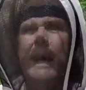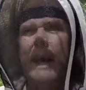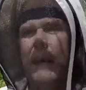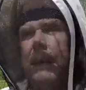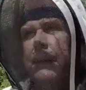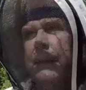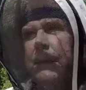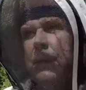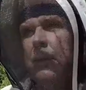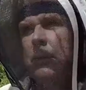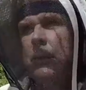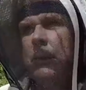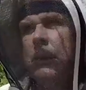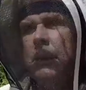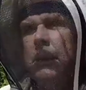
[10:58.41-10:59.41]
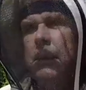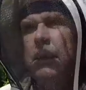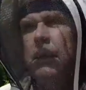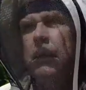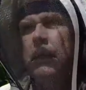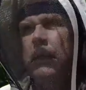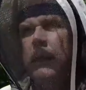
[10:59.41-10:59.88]
And they don't,
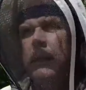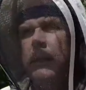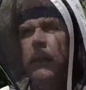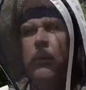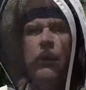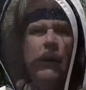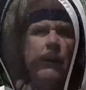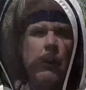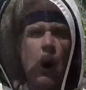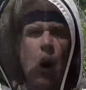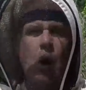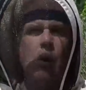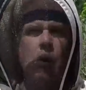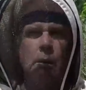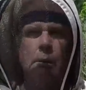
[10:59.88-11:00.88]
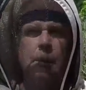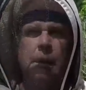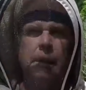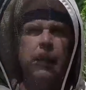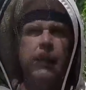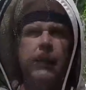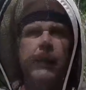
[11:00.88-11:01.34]
they don't get them all,
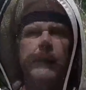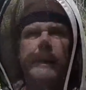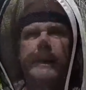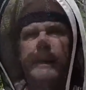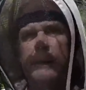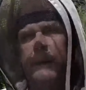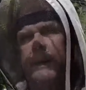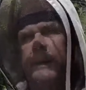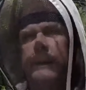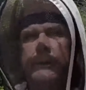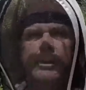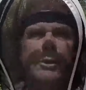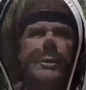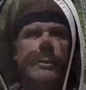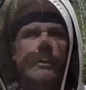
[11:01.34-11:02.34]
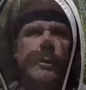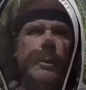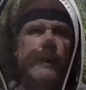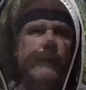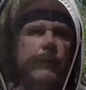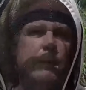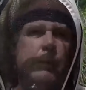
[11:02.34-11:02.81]
but they get
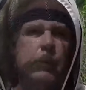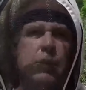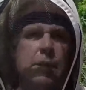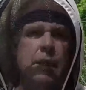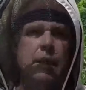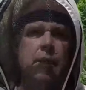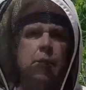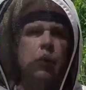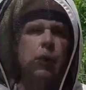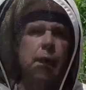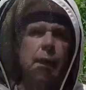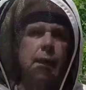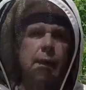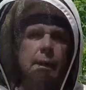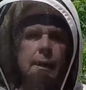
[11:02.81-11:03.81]
forty, fifty percent of them will get